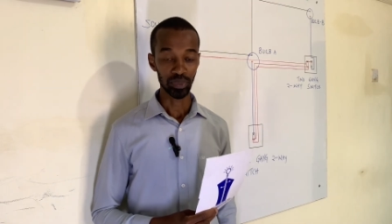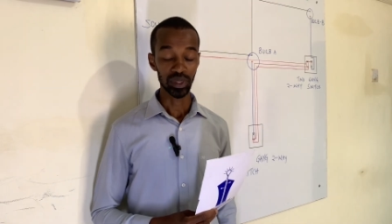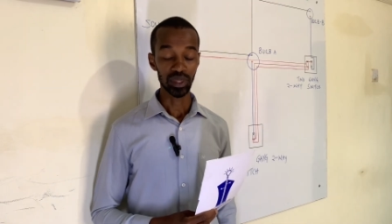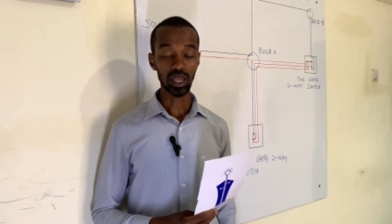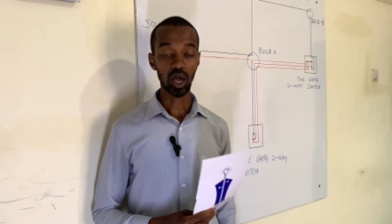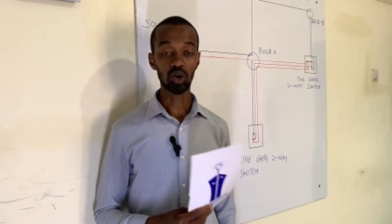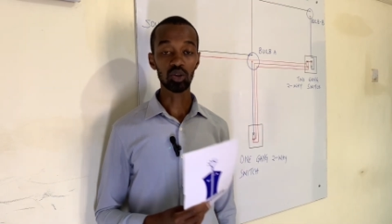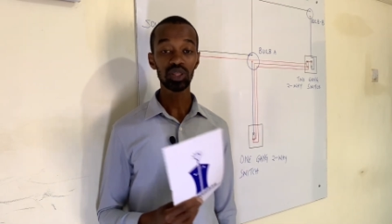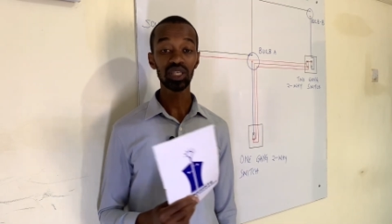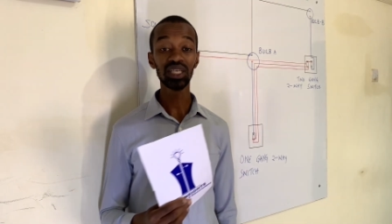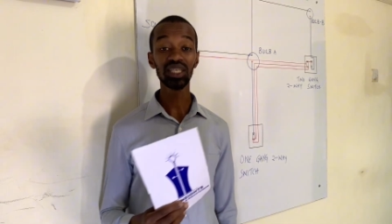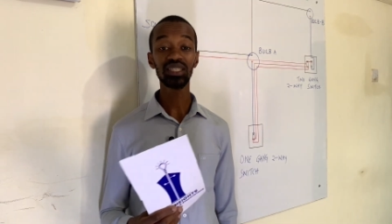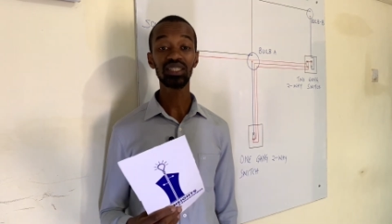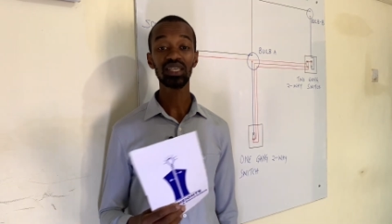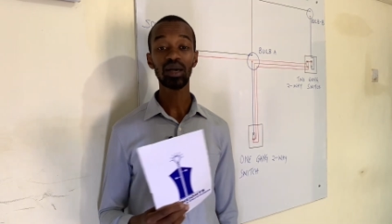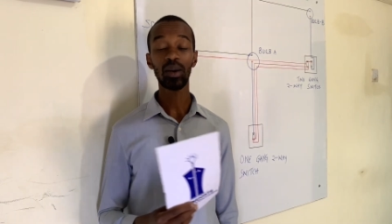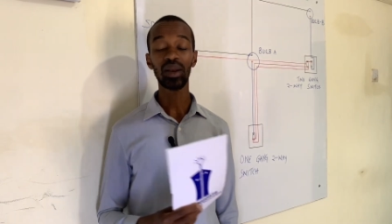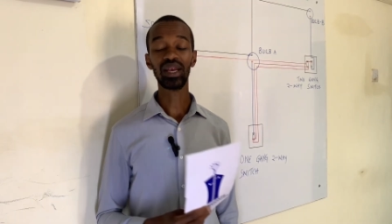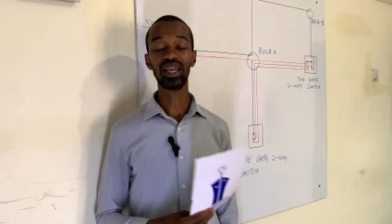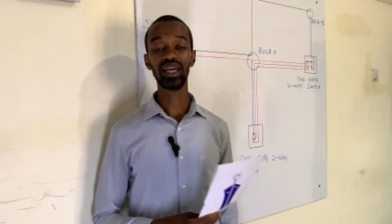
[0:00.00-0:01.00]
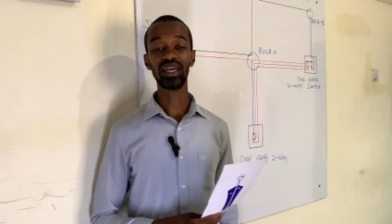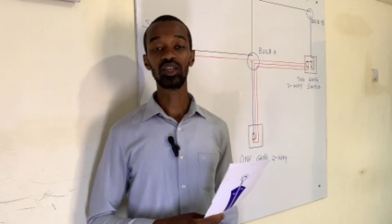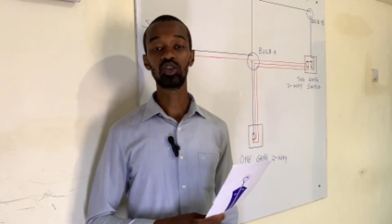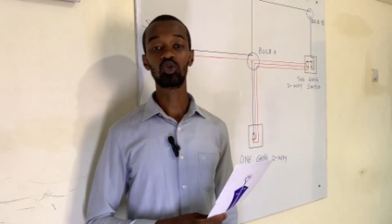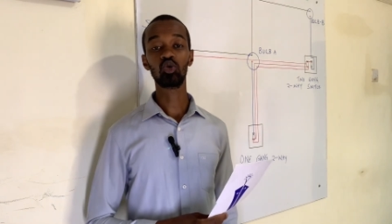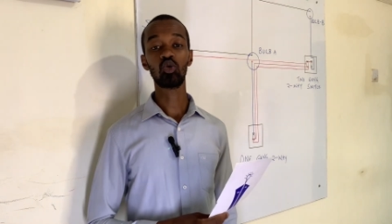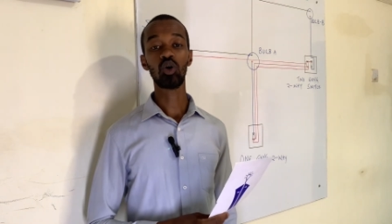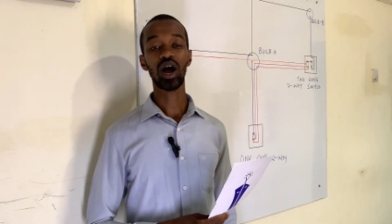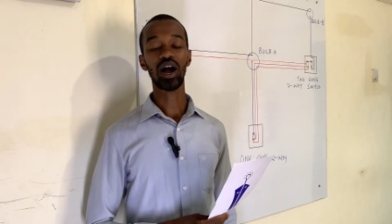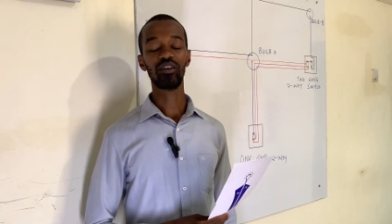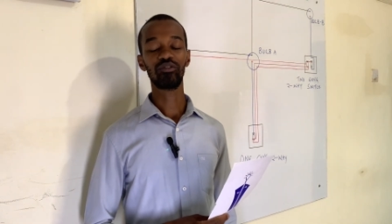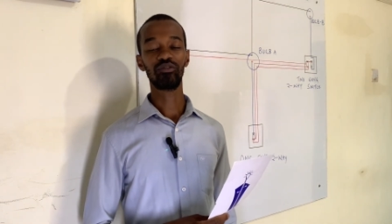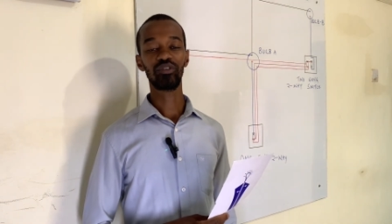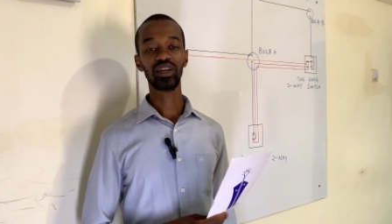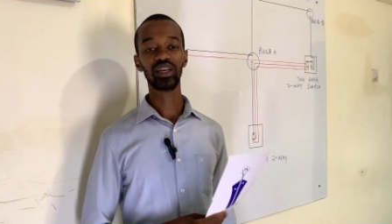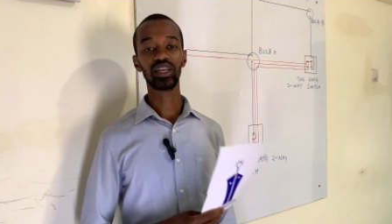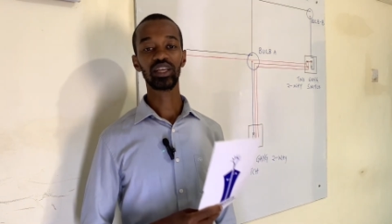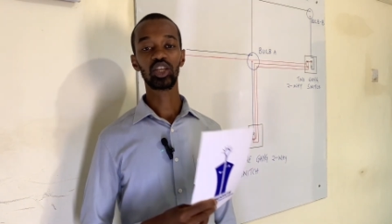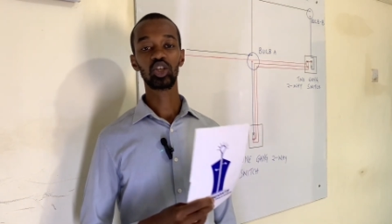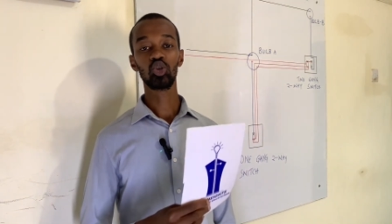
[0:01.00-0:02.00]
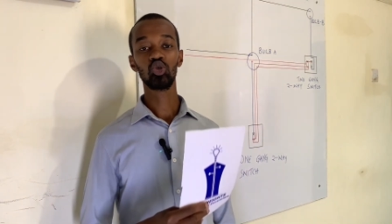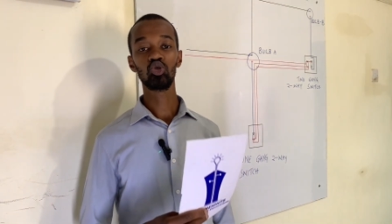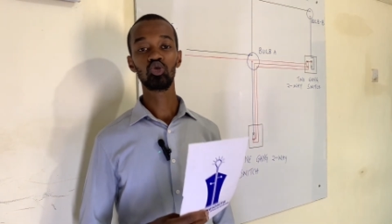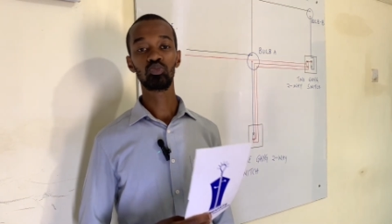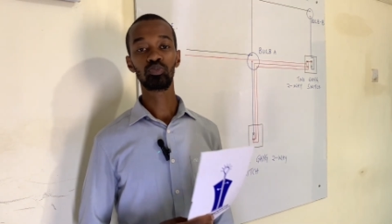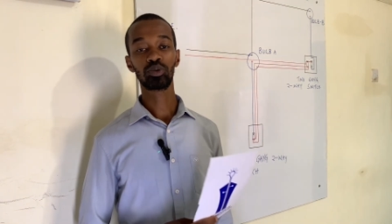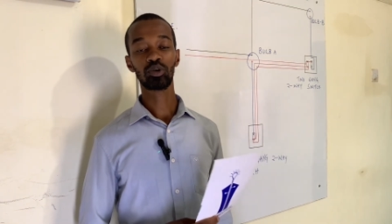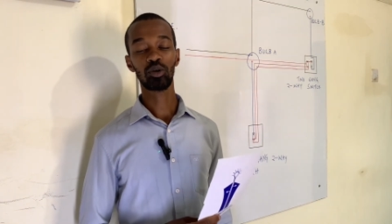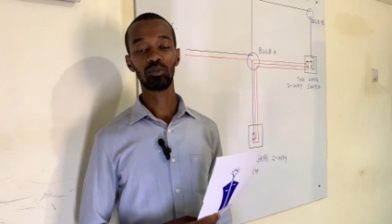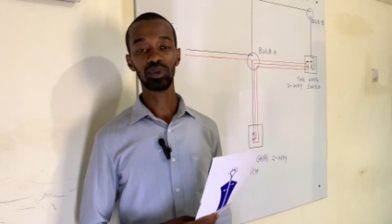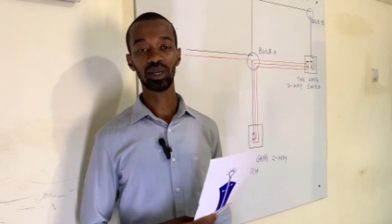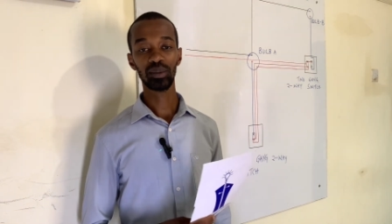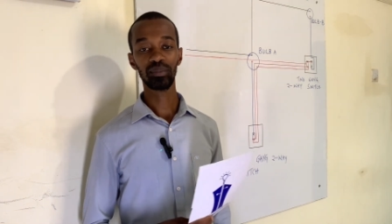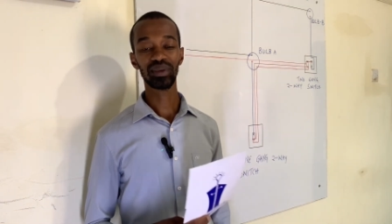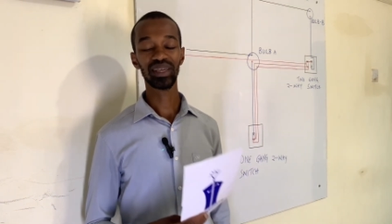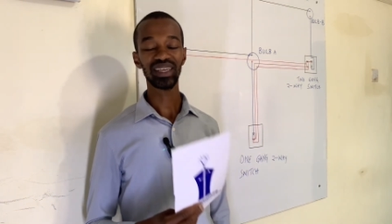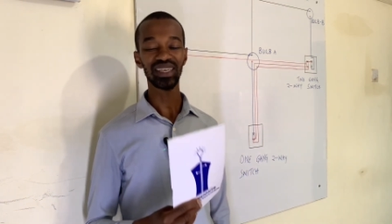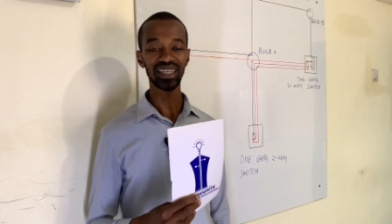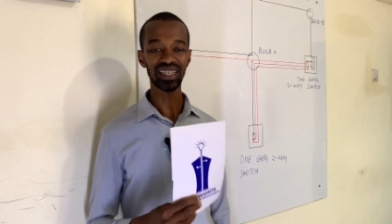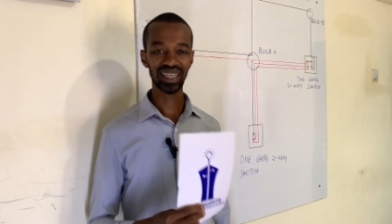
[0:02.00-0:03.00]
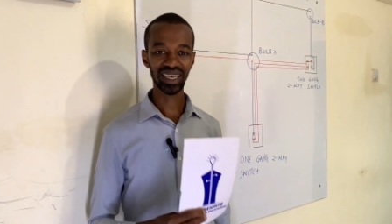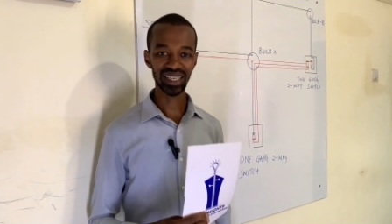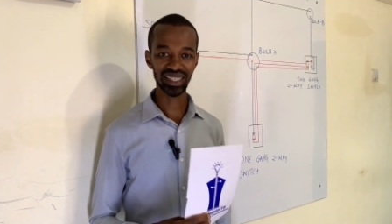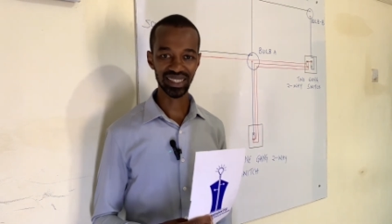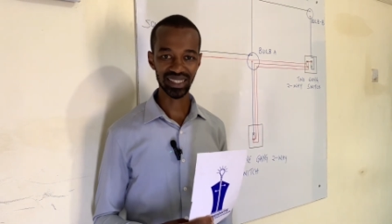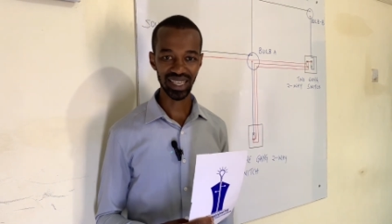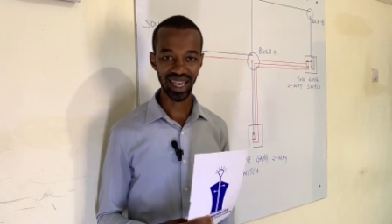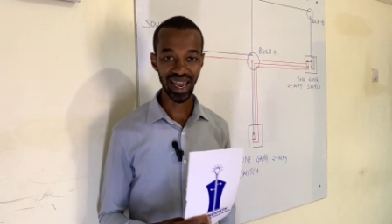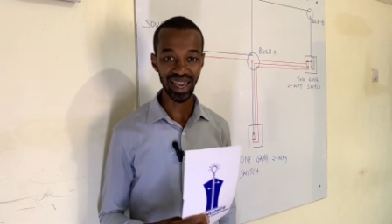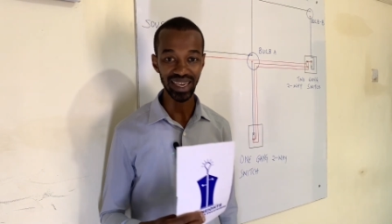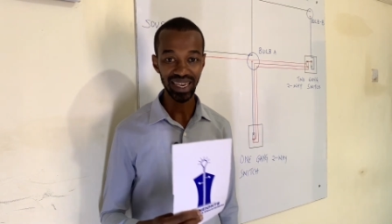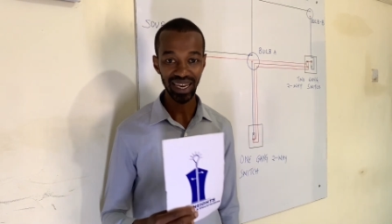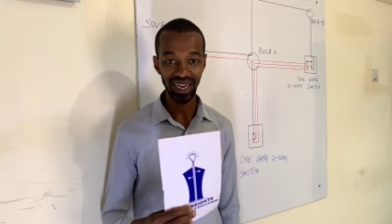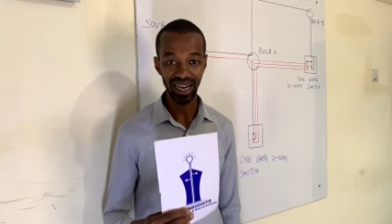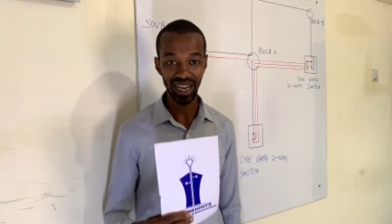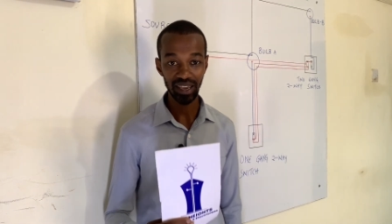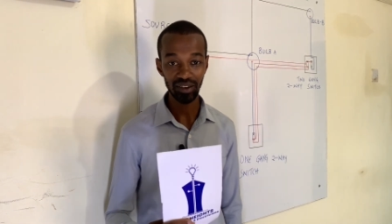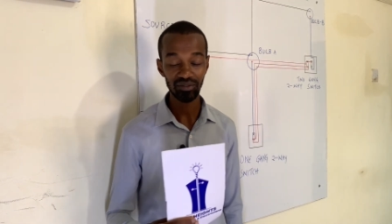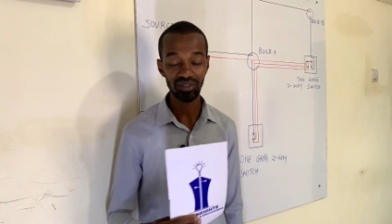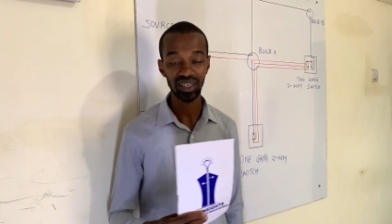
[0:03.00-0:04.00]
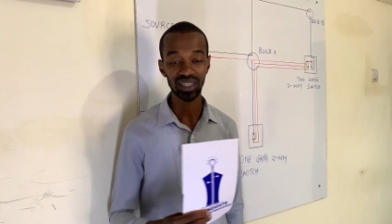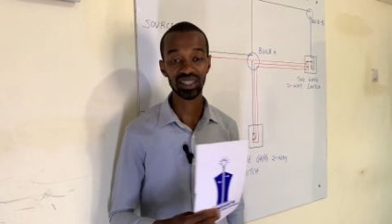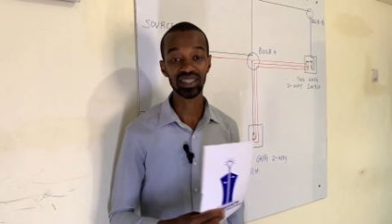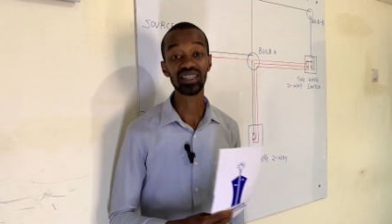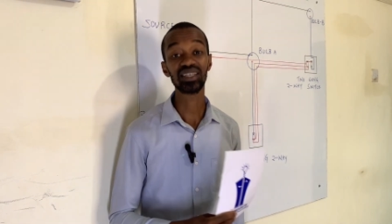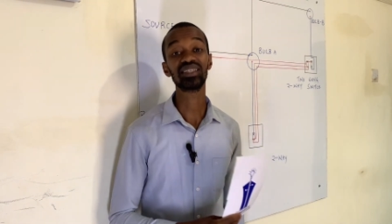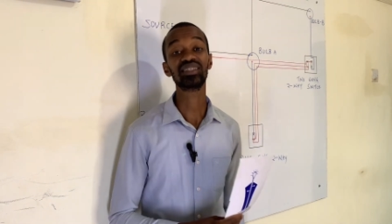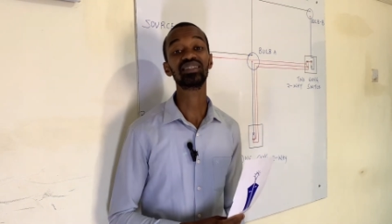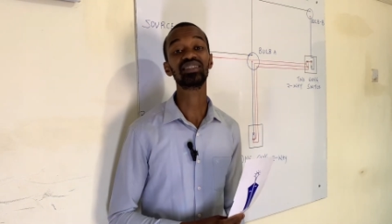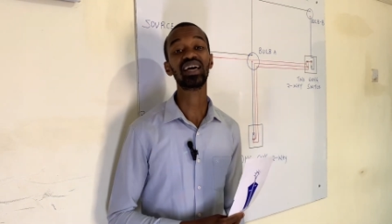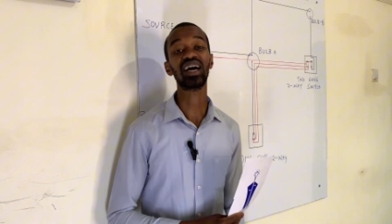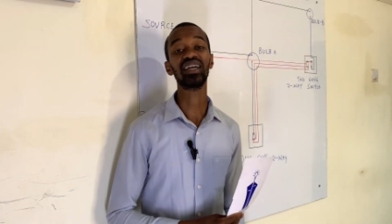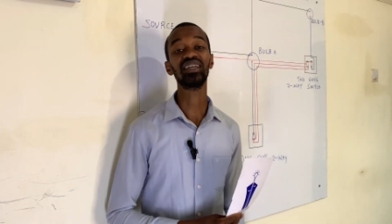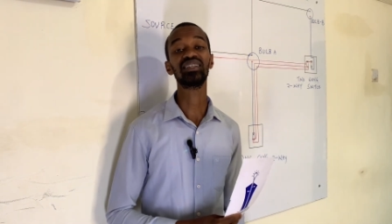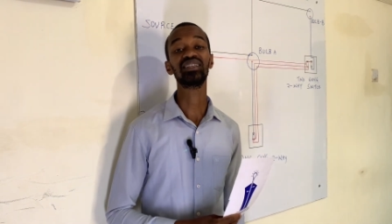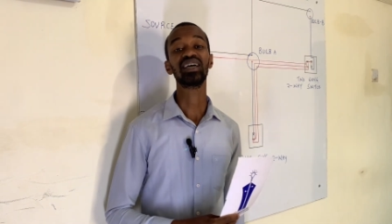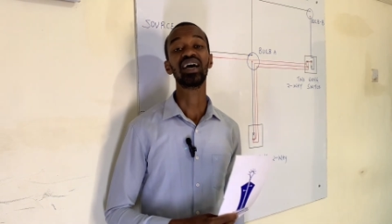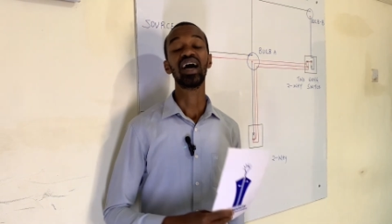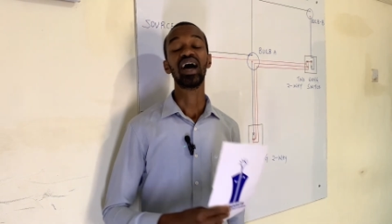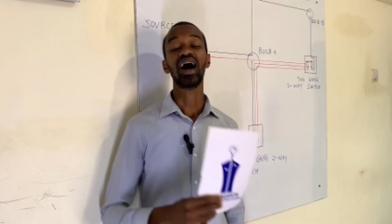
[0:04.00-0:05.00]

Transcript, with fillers: Now, this led to a very huge problem in case I arrived at the site